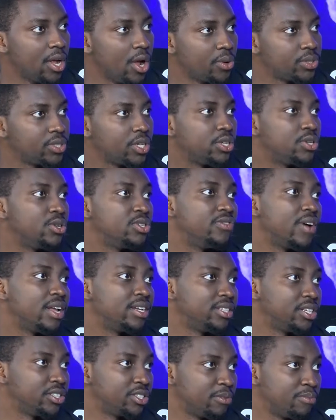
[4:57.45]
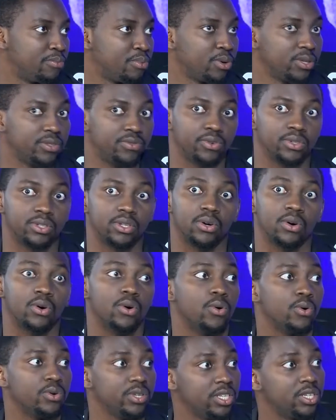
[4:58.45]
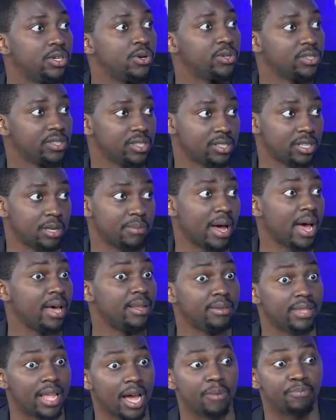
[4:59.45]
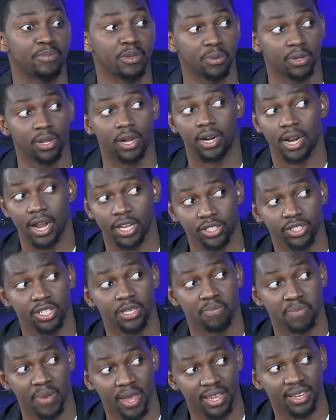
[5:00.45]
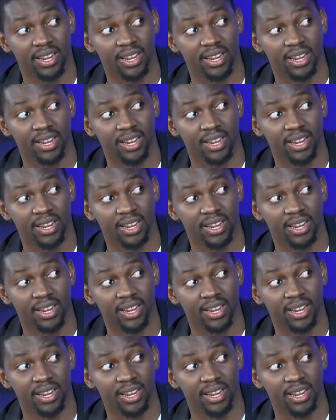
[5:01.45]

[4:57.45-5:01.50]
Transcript: is a huge validation point for the whole ecosystem. And now people are actually paying